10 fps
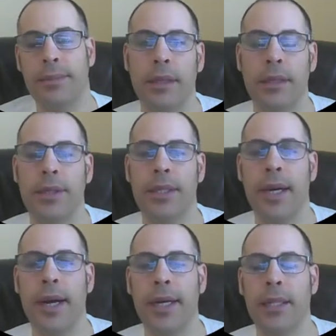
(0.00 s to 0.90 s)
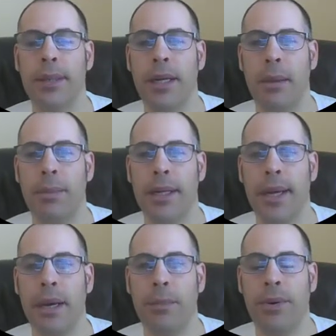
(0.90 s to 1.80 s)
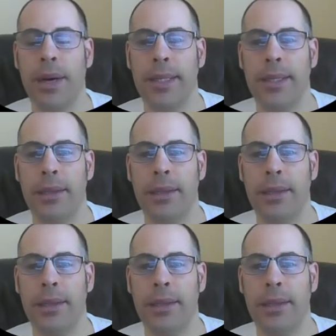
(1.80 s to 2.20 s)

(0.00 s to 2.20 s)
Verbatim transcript: So the stock has been up and down in price.